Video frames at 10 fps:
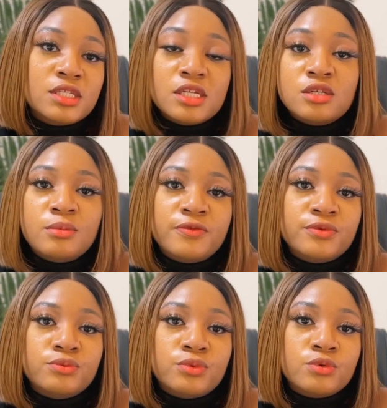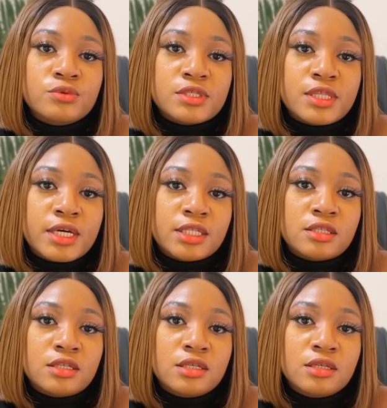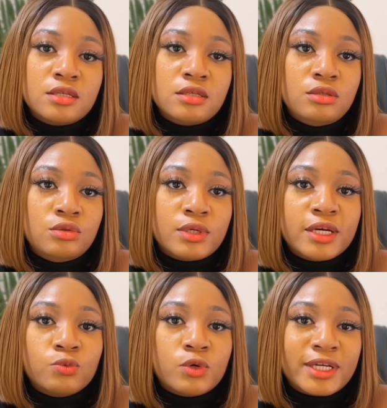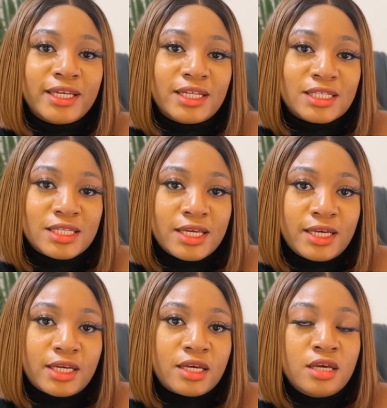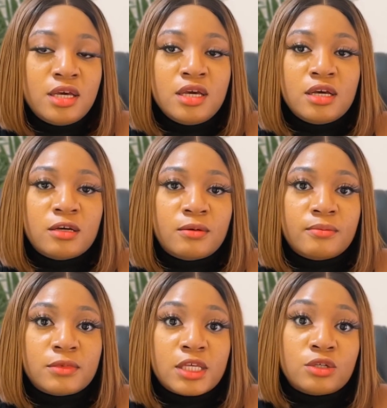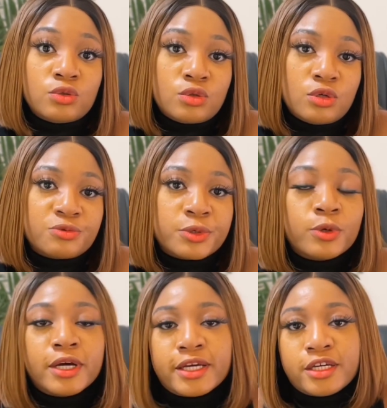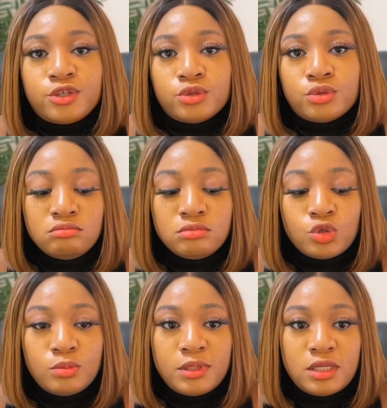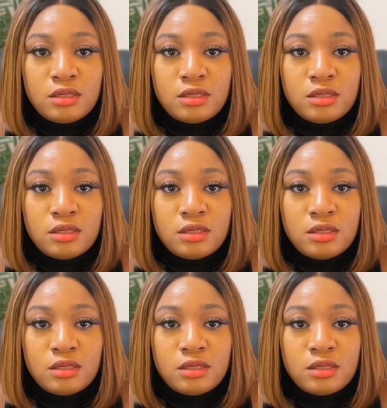These are some of the roles that you can work in tech that do not require you to be